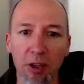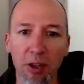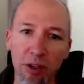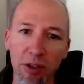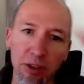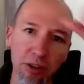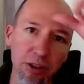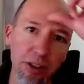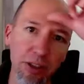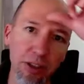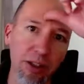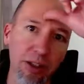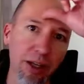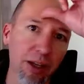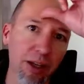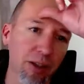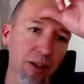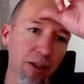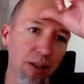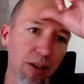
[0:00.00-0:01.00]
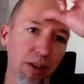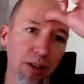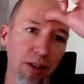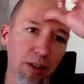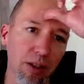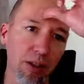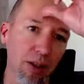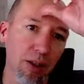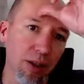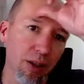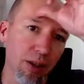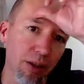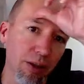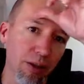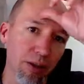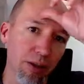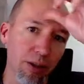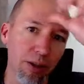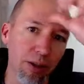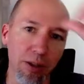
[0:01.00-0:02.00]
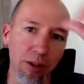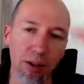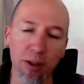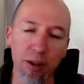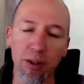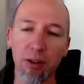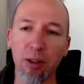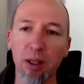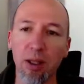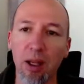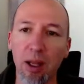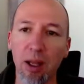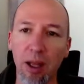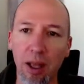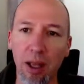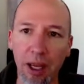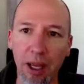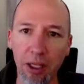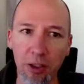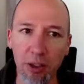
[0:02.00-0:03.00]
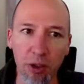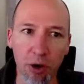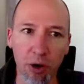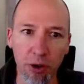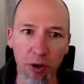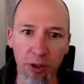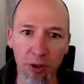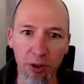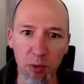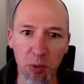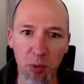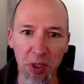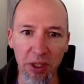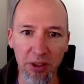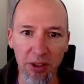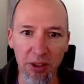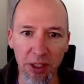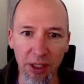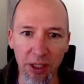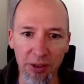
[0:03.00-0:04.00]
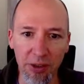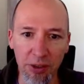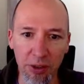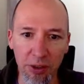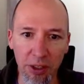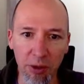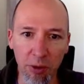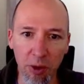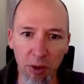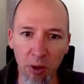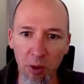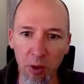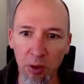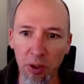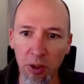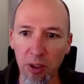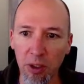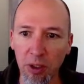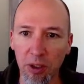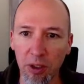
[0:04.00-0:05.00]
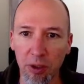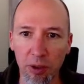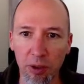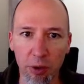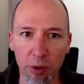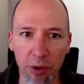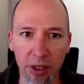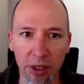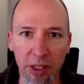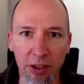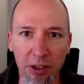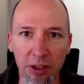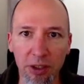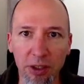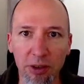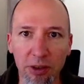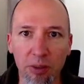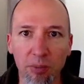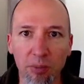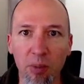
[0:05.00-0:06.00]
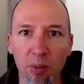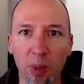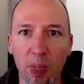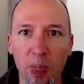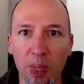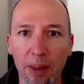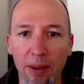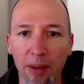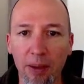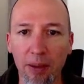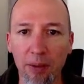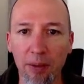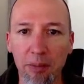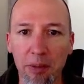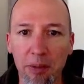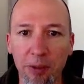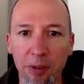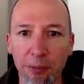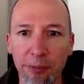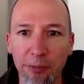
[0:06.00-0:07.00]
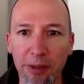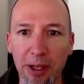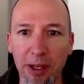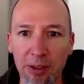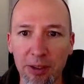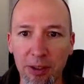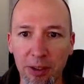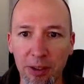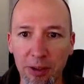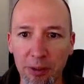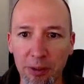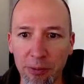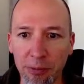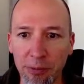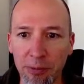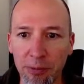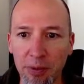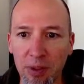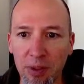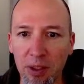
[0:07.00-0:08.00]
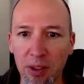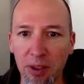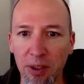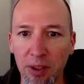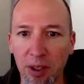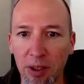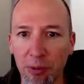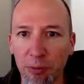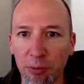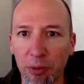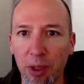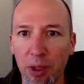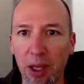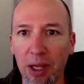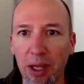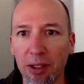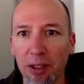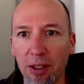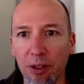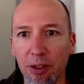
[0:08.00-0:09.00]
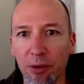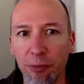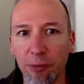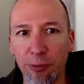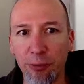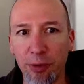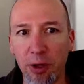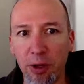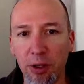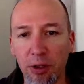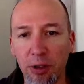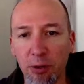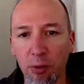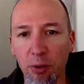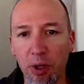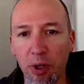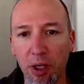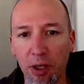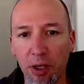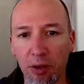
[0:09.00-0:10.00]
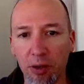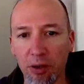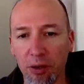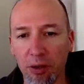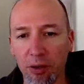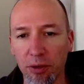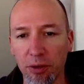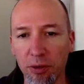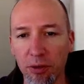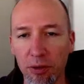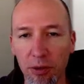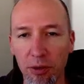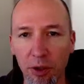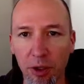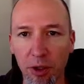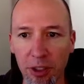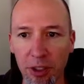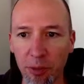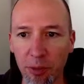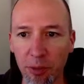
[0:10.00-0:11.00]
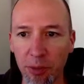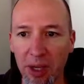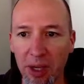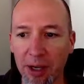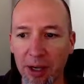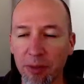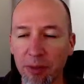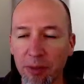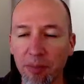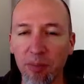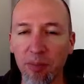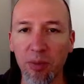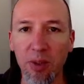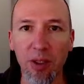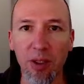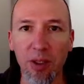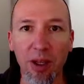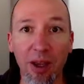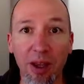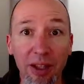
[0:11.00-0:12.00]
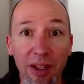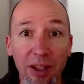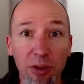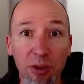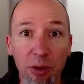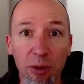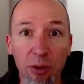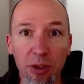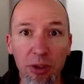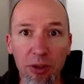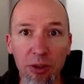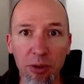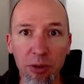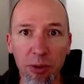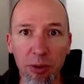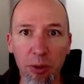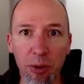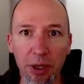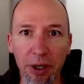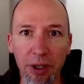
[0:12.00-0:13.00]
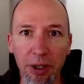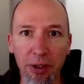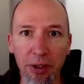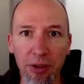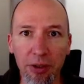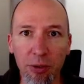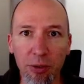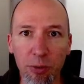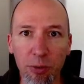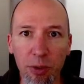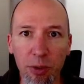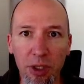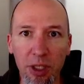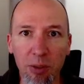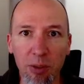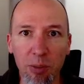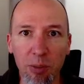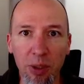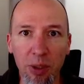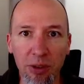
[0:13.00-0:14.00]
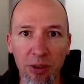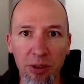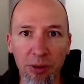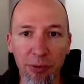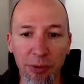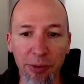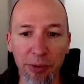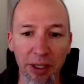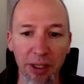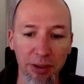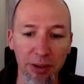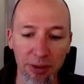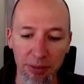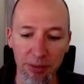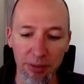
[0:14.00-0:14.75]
can see that the edge hardness being set at 0 creates an effect of kind of light in the front and dark in the back. And that's all there is to creating this 3D pixel effect.